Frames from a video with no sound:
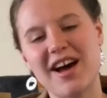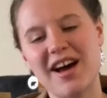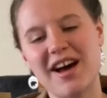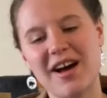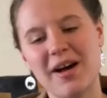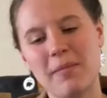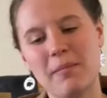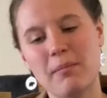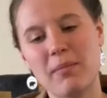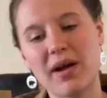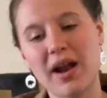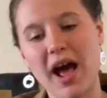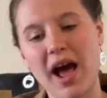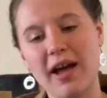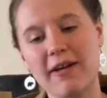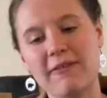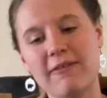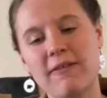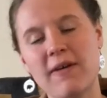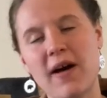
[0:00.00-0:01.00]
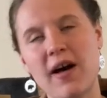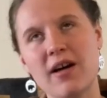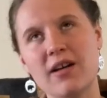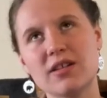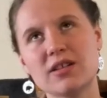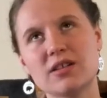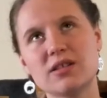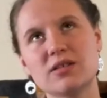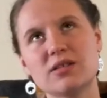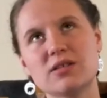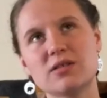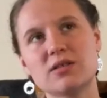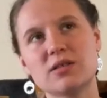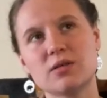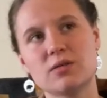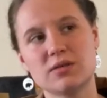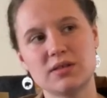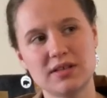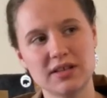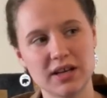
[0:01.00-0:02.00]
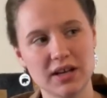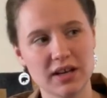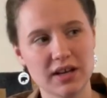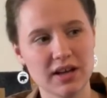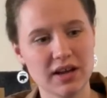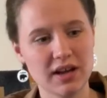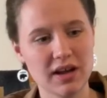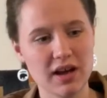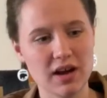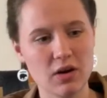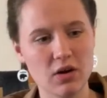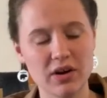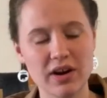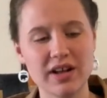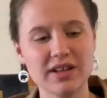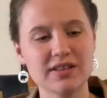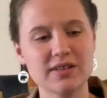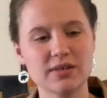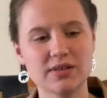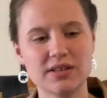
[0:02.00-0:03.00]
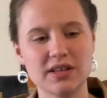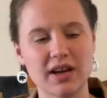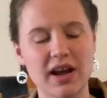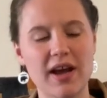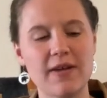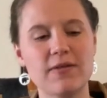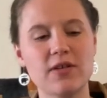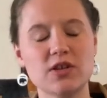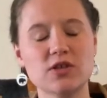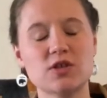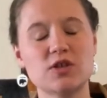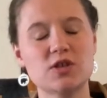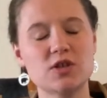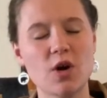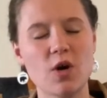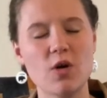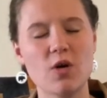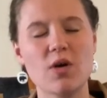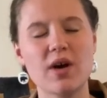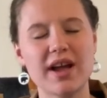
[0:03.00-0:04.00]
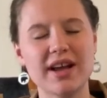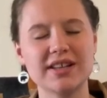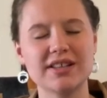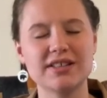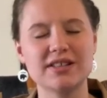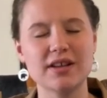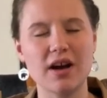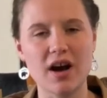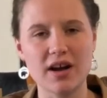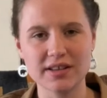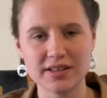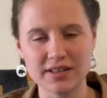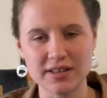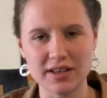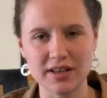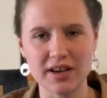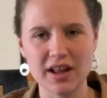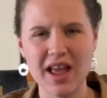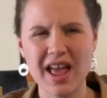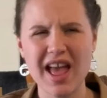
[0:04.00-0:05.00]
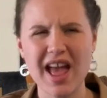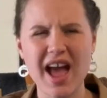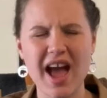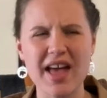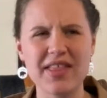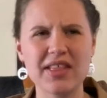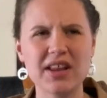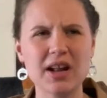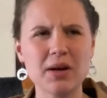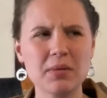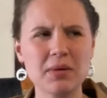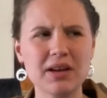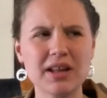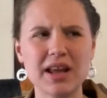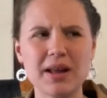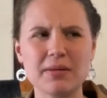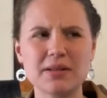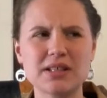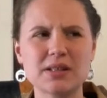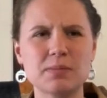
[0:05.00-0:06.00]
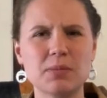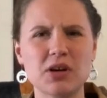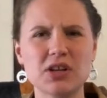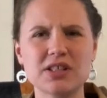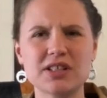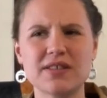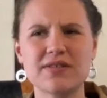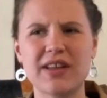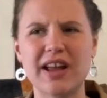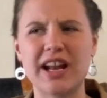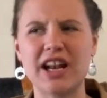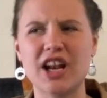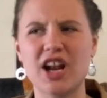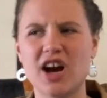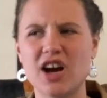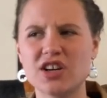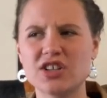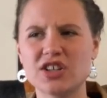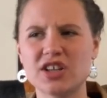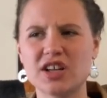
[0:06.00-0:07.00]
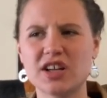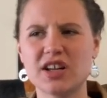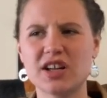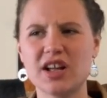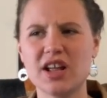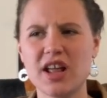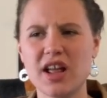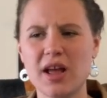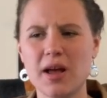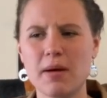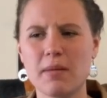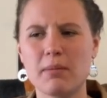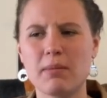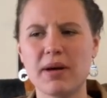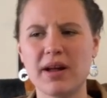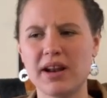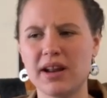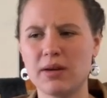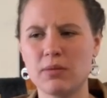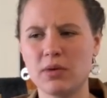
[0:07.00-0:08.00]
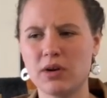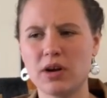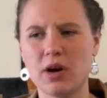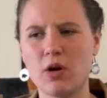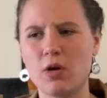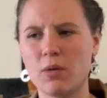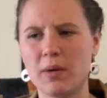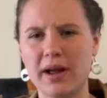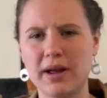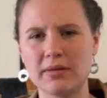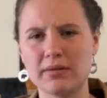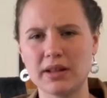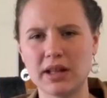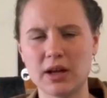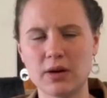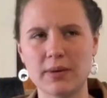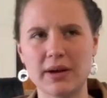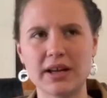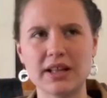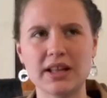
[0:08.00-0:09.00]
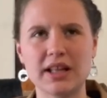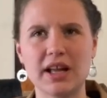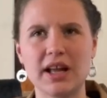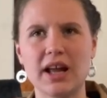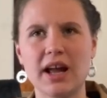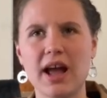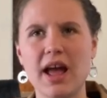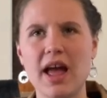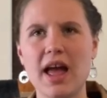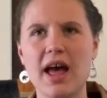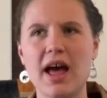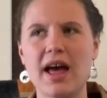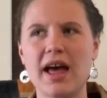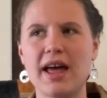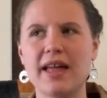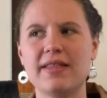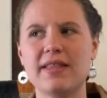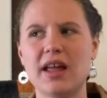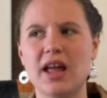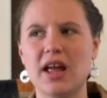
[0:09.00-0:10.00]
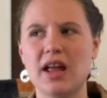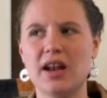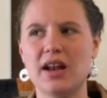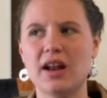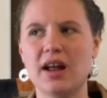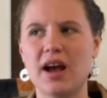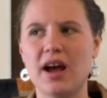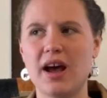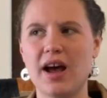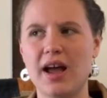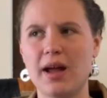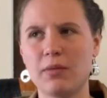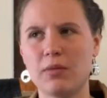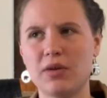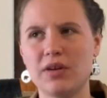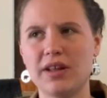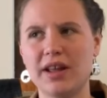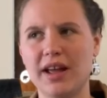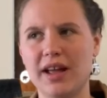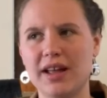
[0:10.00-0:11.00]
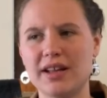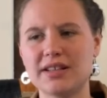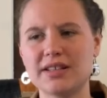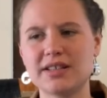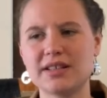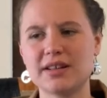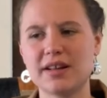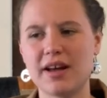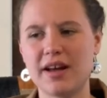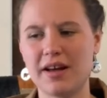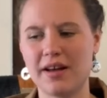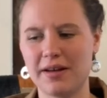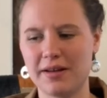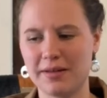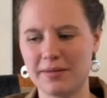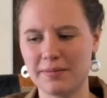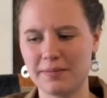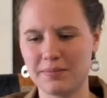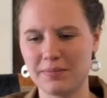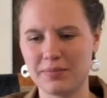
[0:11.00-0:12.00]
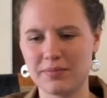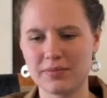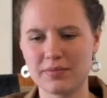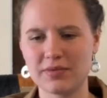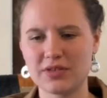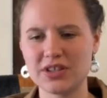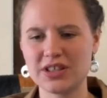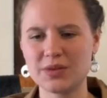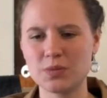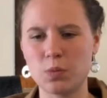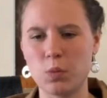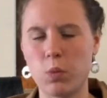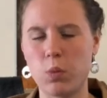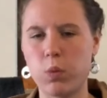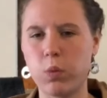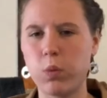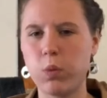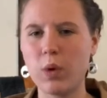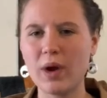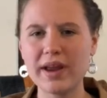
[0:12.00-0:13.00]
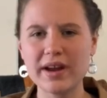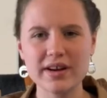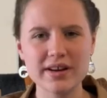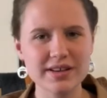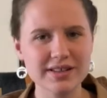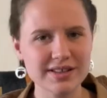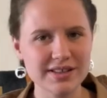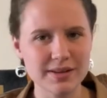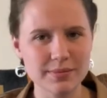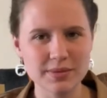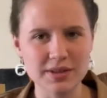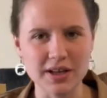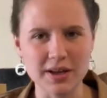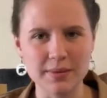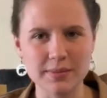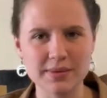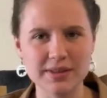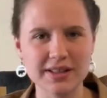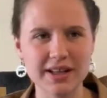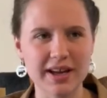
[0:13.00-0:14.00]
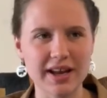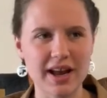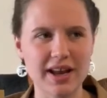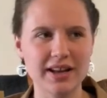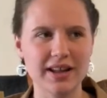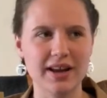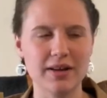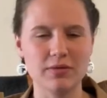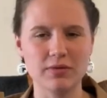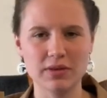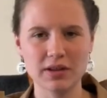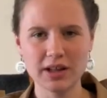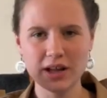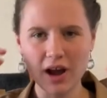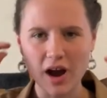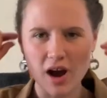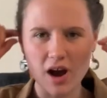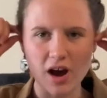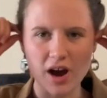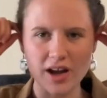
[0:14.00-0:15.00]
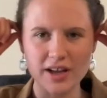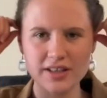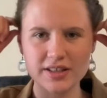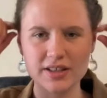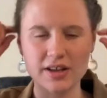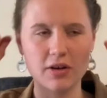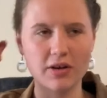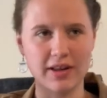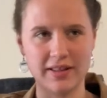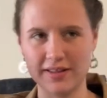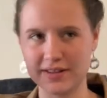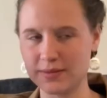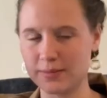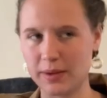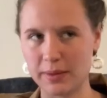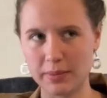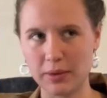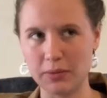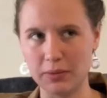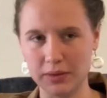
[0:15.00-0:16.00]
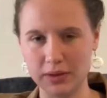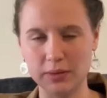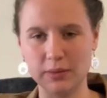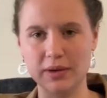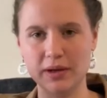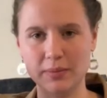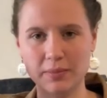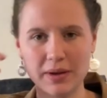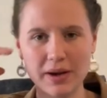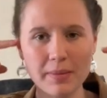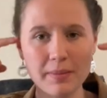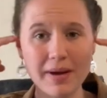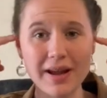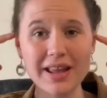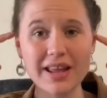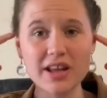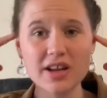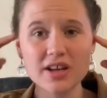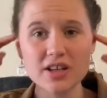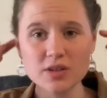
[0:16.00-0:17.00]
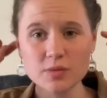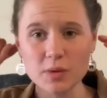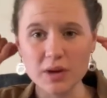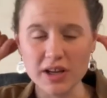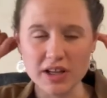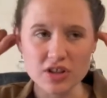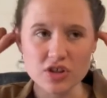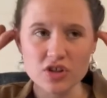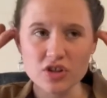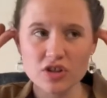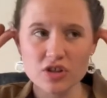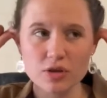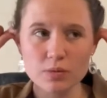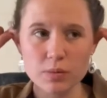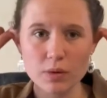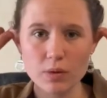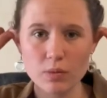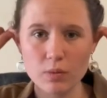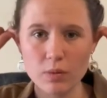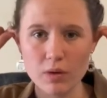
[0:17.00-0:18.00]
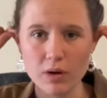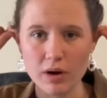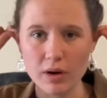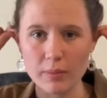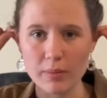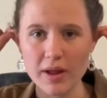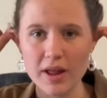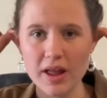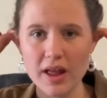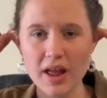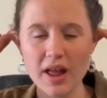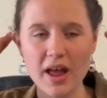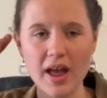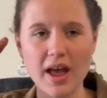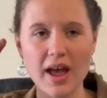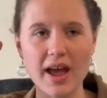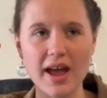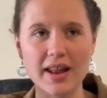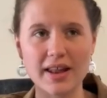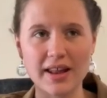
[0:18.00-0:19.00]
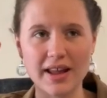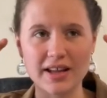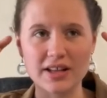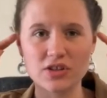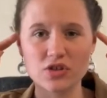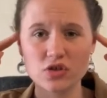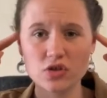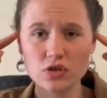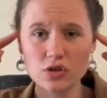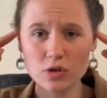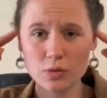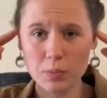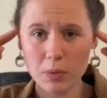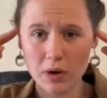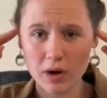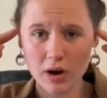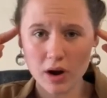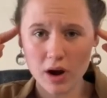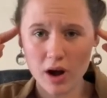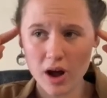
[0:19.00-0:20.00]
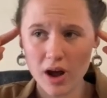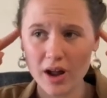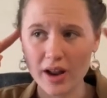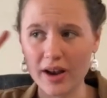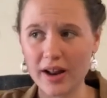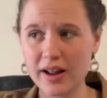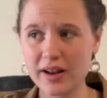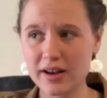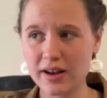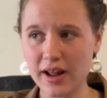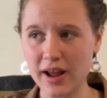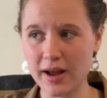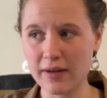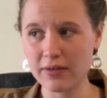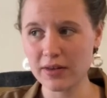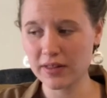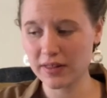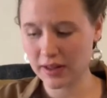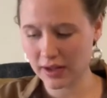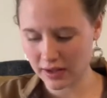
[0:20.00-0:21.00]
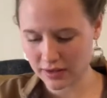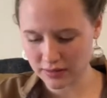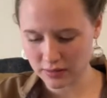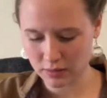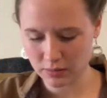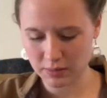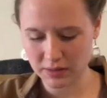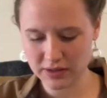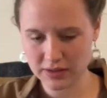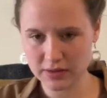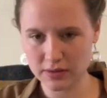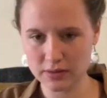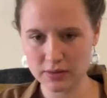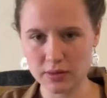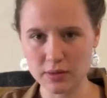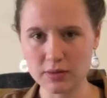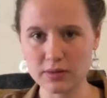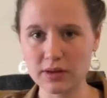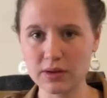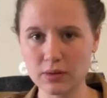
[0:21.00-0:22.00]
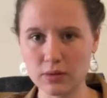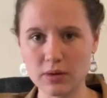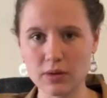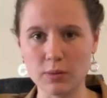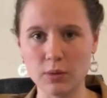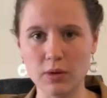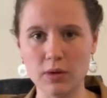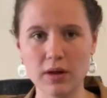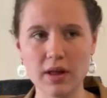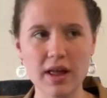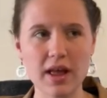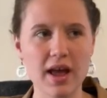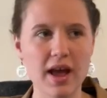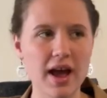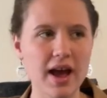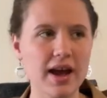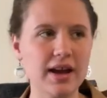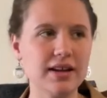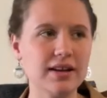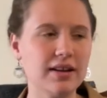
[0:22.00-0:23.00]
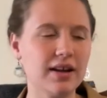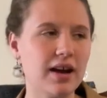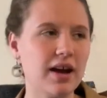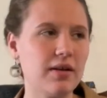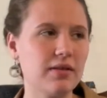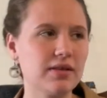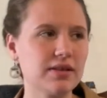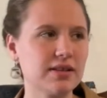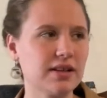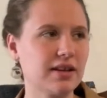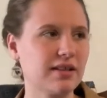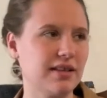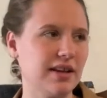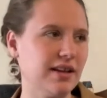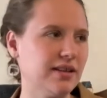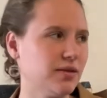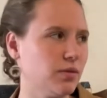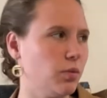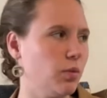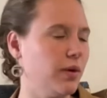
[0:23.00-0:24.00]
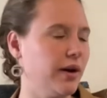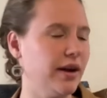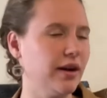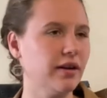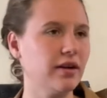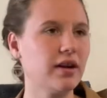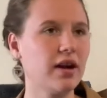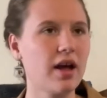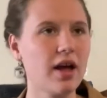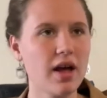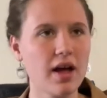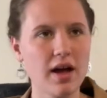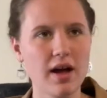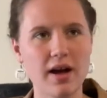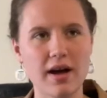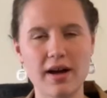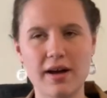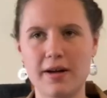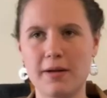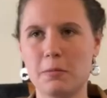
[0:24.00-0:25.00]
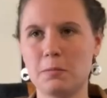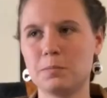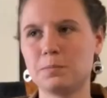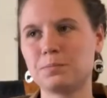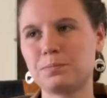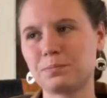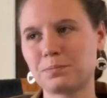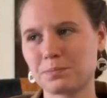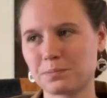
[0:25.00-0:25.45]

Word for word: um, but I felt so sick, or not so sick, I felt so exhausted. And then I would get spurts of like nausea, but it would go away really quickly, and then I would get um, just weird symptoms. Like I'd get really hot. Okay, this may be really weird, but my ears would get super warm and like super hot, and everything else would be so totally normal. And I was like, that's weird. Um,